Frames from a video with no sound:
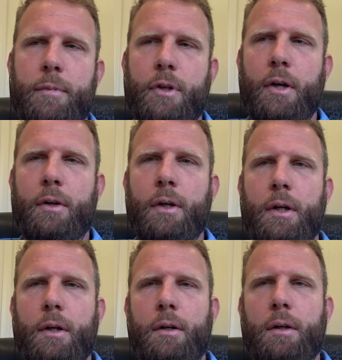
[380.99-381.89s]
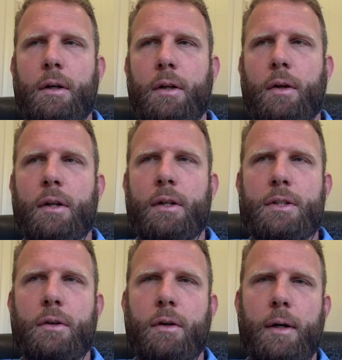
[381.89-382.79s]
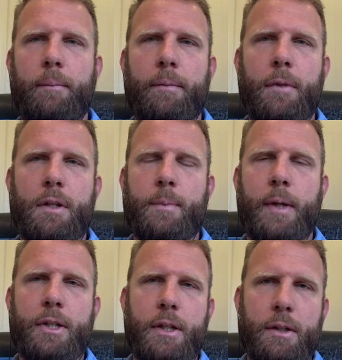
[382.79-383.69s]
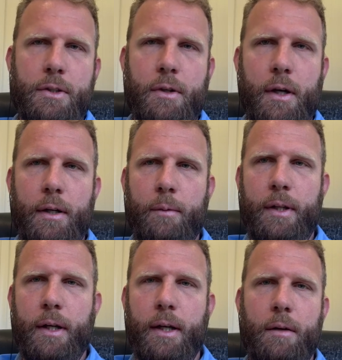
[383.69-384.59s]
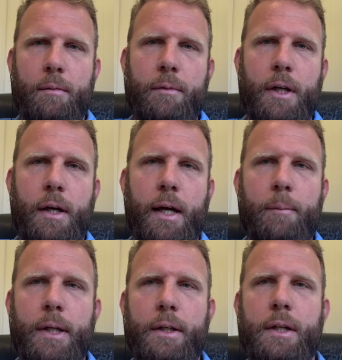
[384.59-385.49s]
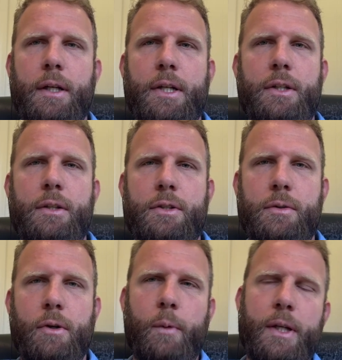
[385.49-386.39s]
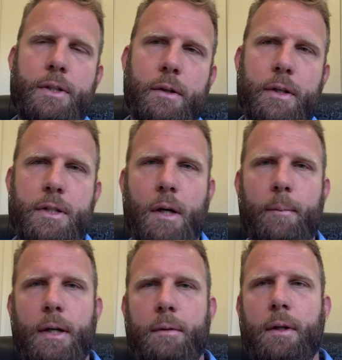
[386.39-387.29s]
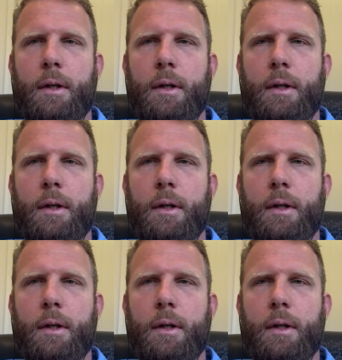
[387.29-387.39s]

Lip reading: So a lot of the time, especially in Australia with our ambient conditions through winter and summer,